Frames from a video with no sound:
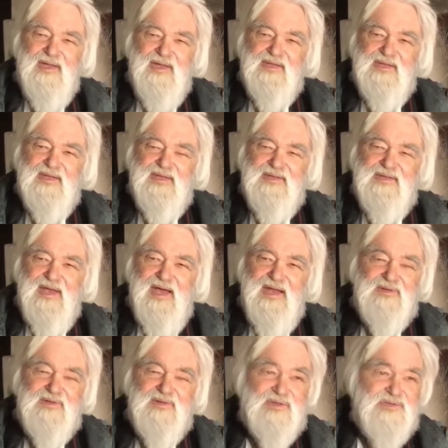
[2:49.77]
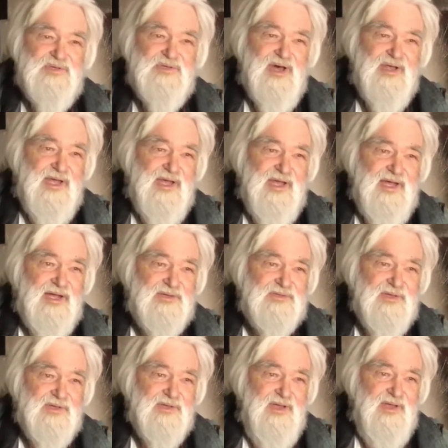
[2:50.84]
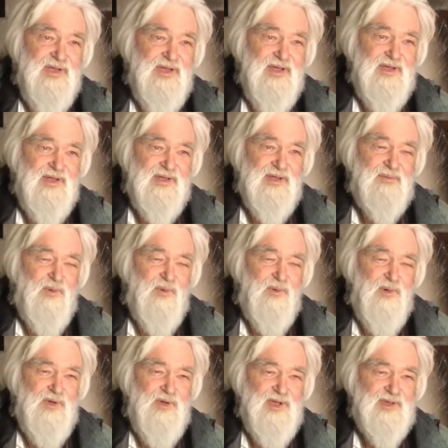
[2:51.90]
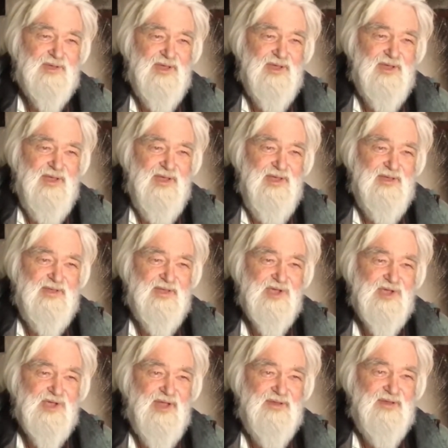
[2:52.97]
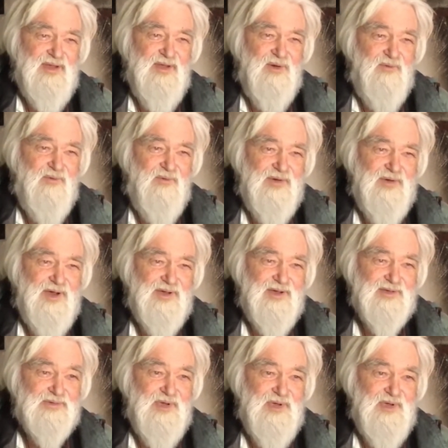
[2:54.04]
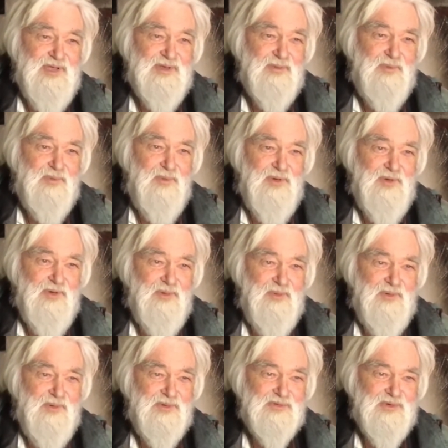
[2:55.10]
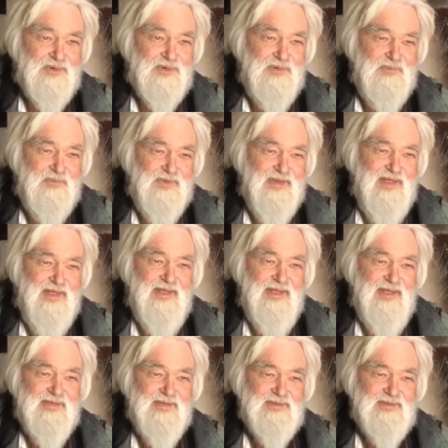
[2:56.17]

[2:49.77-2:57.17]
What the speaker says: Ebbe is an absolute treasure, and I'm happy that they consulted him before making the film that is so heavily influenced by his